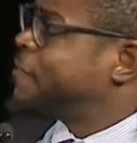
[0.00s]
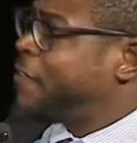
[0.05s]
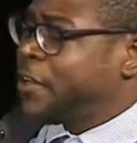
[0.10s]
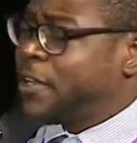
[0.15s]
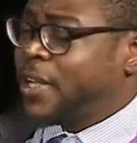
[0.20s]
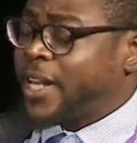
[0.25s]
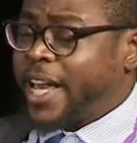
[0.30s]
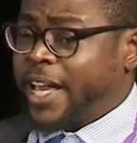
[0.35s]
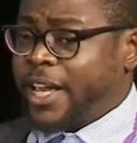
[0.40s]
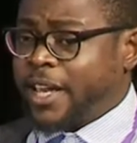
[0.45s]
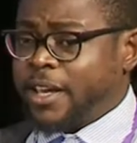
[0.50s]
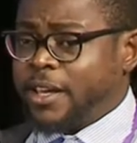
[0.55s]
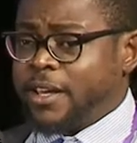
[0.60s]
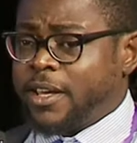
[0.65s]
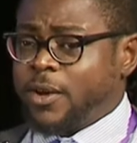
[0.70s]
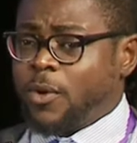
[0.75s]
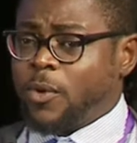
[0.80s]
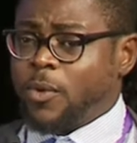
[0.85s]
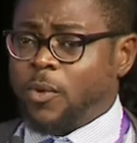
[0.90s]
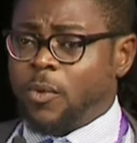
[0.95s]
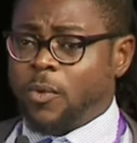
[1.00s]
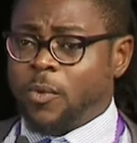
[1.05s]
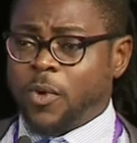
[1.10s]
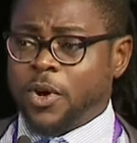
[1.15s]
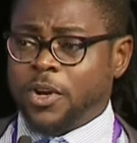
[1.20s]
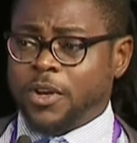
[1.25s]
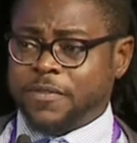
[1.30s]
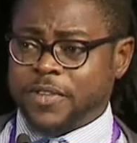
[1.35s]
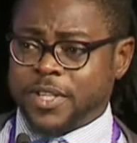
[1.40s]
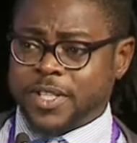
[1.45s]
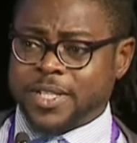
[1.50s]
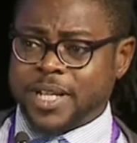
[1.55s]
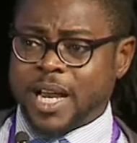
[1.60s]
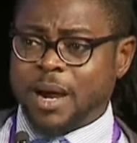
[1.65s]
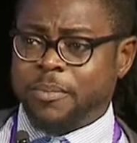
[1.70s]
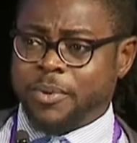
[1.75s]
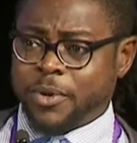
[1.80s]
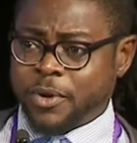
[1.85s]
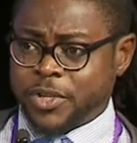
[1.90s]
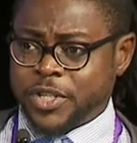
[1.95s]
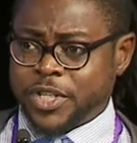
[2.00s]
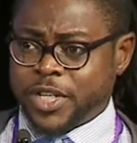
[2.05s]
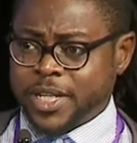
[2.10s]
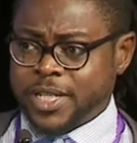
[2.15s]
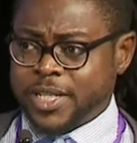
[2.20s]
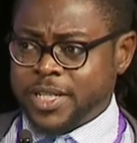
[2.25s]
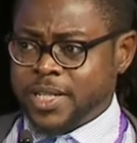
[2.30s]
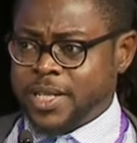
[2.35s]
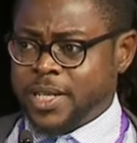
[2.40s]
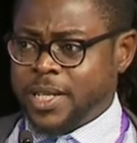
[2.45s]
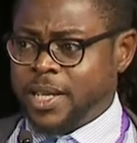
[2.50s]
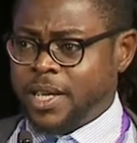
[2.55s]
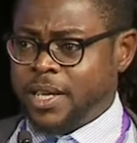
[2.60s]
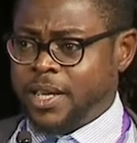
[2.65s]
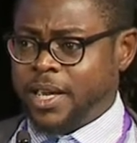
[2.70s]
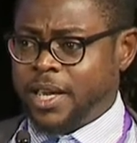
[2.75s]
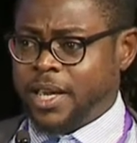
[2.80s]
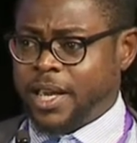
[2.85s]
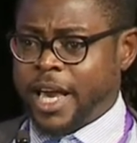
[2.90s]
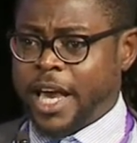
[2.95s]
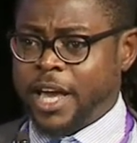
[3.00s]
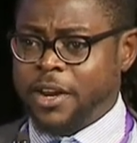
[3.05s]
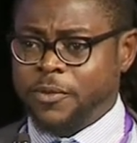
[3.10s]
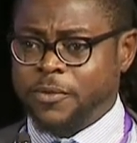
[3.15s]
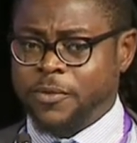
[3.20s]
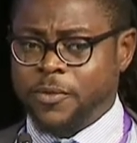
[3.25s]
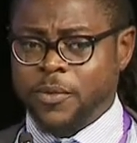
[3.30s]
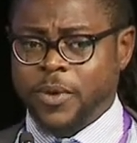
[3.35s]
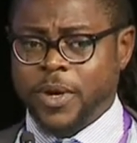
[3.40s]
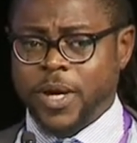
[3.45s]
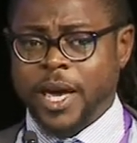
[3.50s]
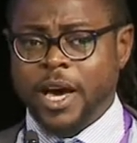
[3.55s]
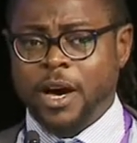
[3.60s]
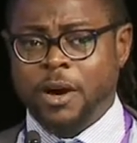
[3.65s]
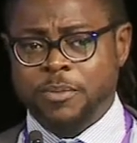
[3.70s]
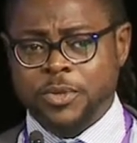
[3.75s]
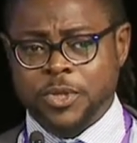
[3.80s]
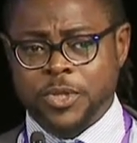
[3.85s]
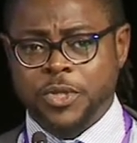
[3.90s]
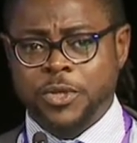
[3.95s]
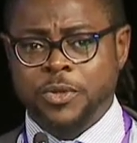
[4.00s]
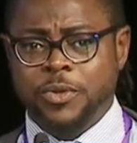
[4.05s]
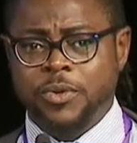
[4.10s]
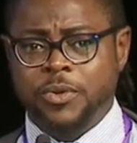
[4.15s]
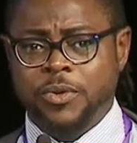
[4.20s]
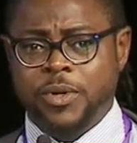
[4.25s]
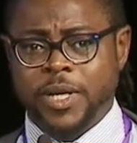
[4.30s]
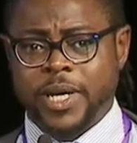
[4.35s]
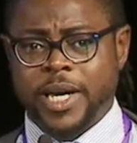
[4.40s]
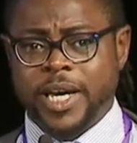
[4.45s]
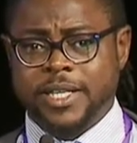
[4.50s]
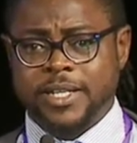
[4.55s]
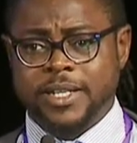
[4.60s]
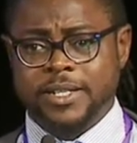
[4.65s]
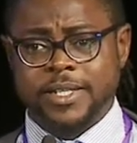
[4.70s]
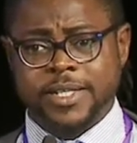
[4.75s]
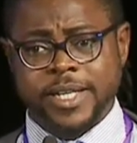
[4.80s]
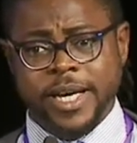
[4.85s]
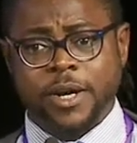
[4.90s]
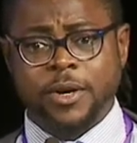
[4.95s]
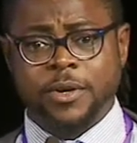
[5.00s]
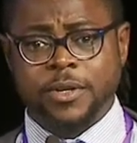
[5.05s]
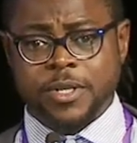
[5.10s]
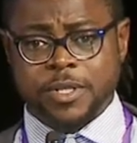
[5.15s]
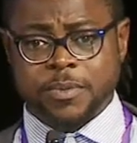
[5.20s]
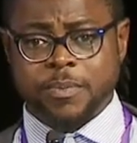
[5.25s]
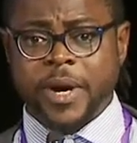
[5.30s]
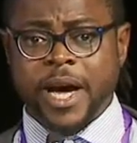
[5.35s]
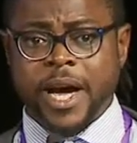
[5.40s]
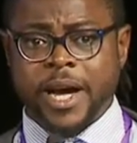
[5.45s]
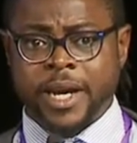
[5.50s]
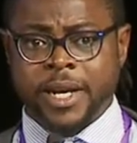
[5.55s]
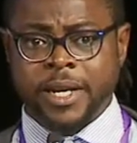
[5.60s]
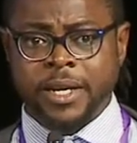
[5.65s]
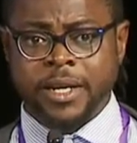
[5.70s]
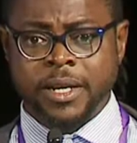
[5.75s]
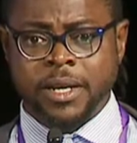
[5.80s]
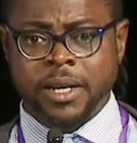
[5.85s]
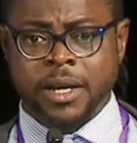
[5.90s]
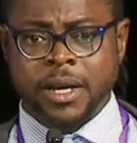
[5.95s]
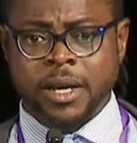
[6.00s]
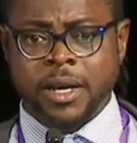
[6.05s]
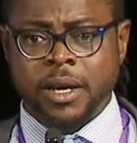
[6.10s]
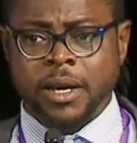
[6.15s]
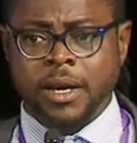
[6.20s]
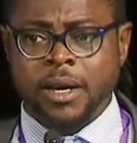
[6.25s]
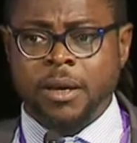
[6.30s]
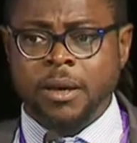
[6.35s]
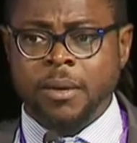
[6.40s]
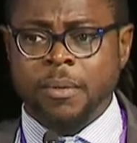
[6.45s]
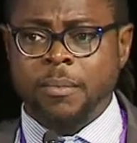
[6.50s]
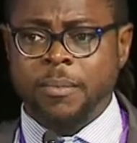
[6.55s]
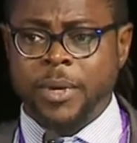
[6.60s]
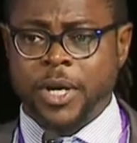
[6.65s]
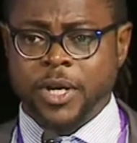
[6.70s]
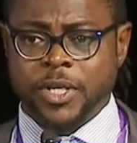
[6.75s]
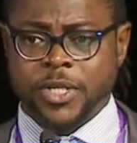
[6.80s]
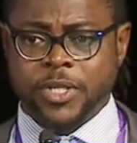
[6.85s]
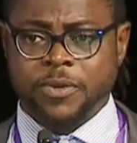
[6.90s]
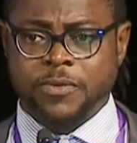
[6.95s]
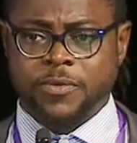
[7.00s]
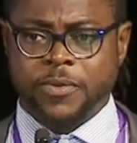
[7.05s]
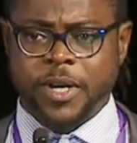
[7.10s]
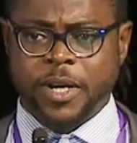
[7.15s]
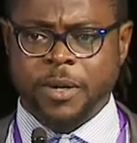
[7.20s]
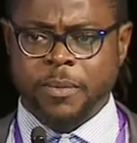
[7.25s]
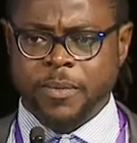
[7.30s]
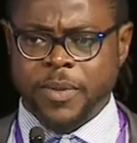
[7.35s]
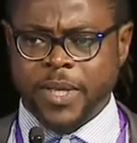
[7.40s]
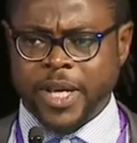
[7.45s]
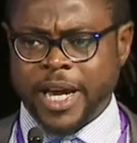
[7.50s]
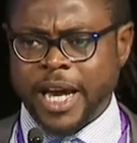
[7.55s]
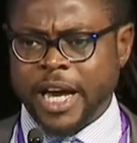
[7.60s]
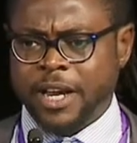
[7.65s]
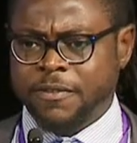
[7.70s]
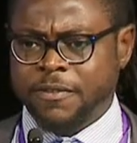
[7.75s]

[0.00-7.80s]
feel like one of these approaches kind of helps you get stakeholders buy-in because of the